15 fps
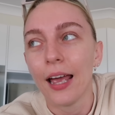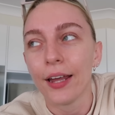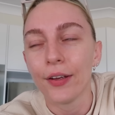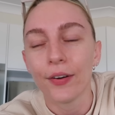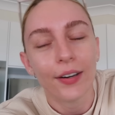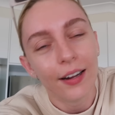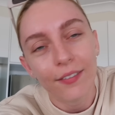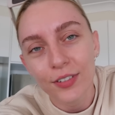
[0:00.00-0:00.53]

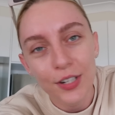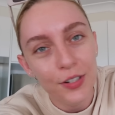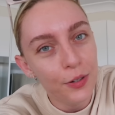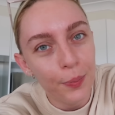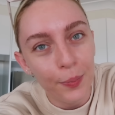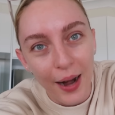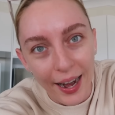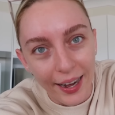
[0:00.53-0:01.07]
you don't have to use
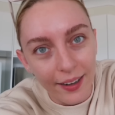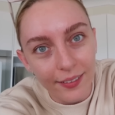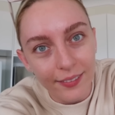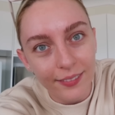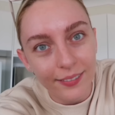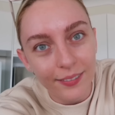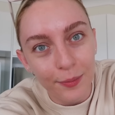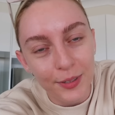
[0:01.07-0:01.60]
your
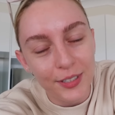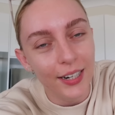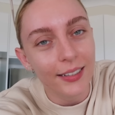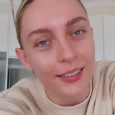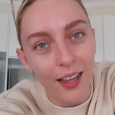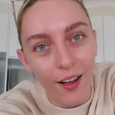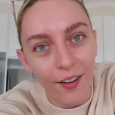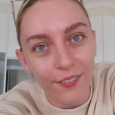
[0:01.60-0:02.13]
brain which I
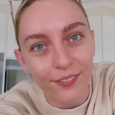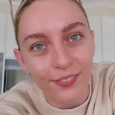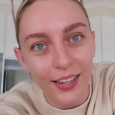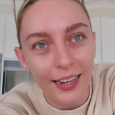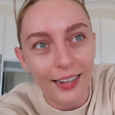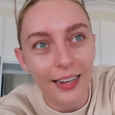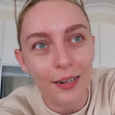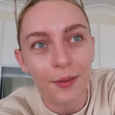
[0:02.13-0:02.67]
love
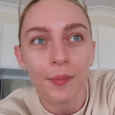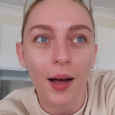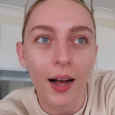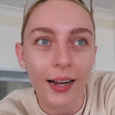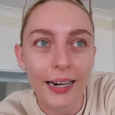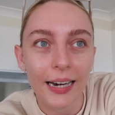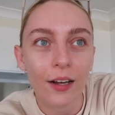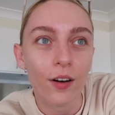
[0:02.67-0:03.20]
like in
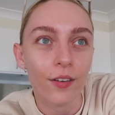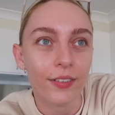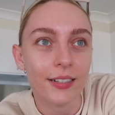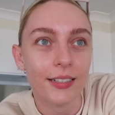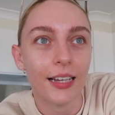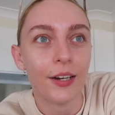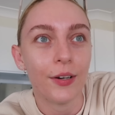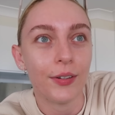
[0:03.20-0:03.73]
marketing
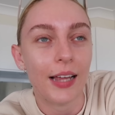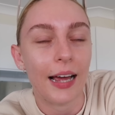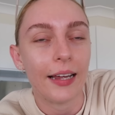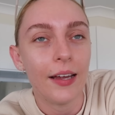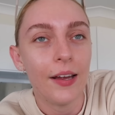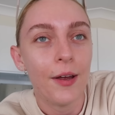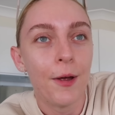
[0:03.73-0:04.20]
obviously you're like